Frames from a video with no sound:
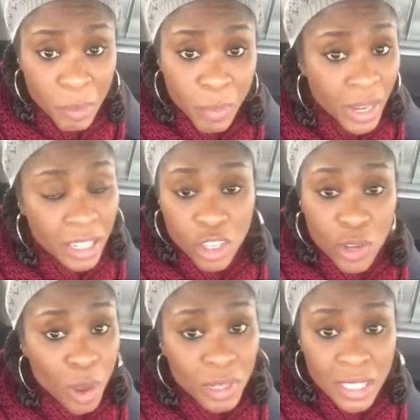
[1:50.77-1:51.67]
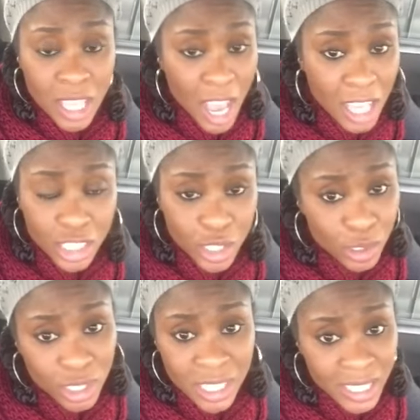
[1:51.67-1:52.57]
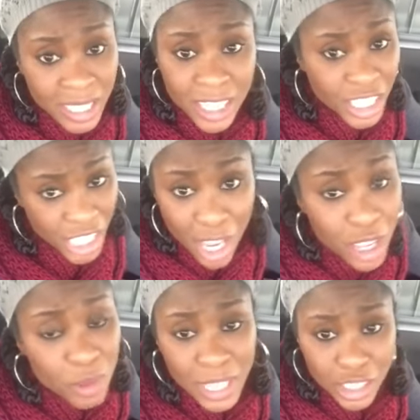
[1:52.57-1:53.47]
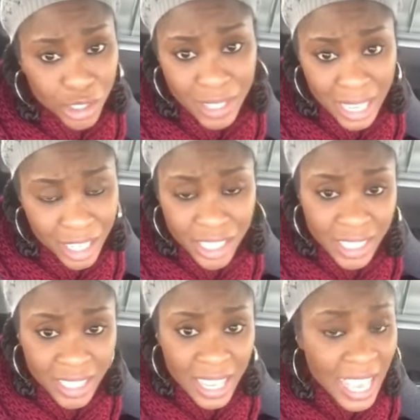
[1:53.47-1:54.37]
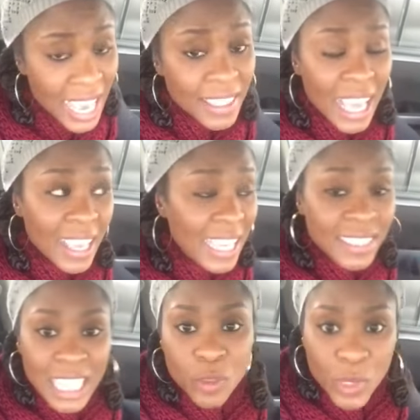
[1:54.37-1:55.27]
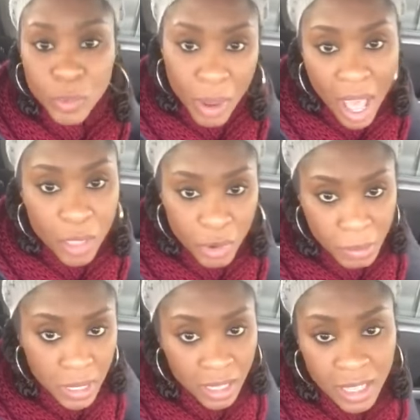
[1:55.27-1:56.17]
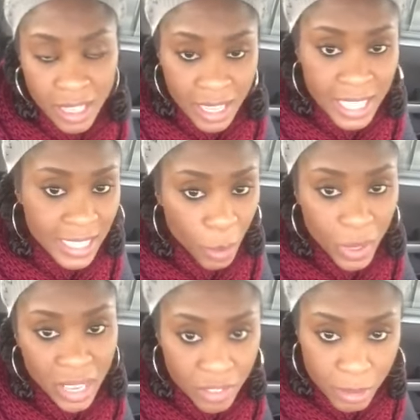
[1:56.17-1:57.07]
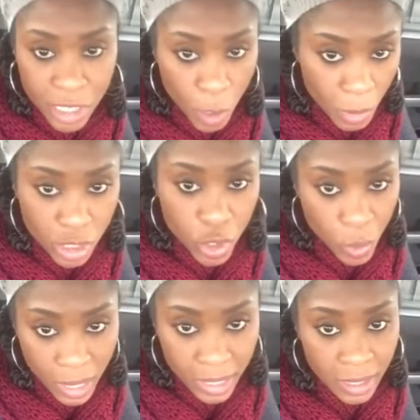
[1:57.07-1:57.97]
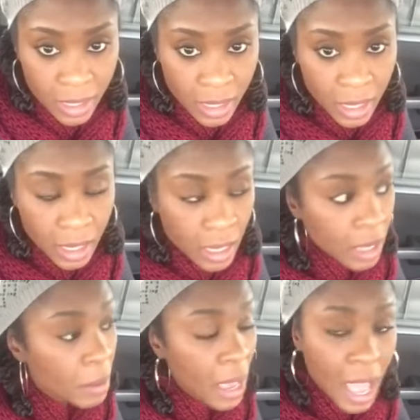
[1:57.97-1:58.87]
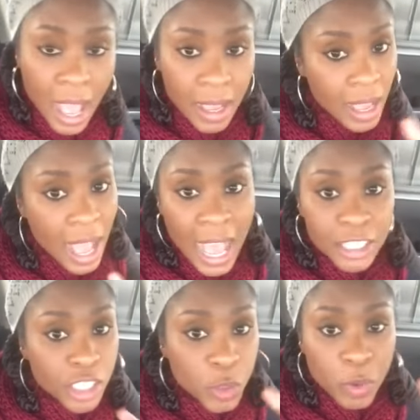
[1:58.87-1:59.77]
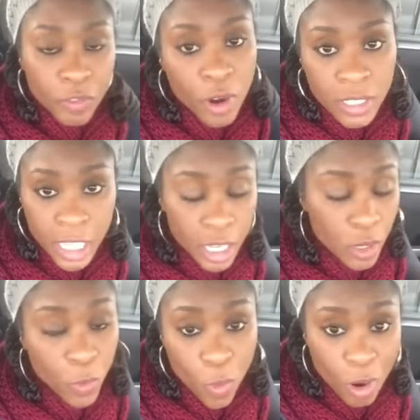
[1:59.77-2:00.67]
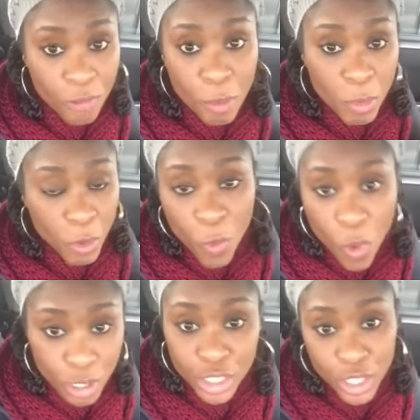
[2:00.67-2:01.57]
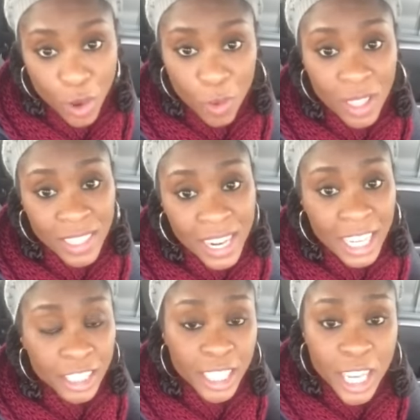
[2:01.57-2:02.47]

But you don't need the Oscars to tell you that you're that good. And I guess that's what's bothering me, is that we're giving them so much credit. I just prefer to get an award from an award show that actually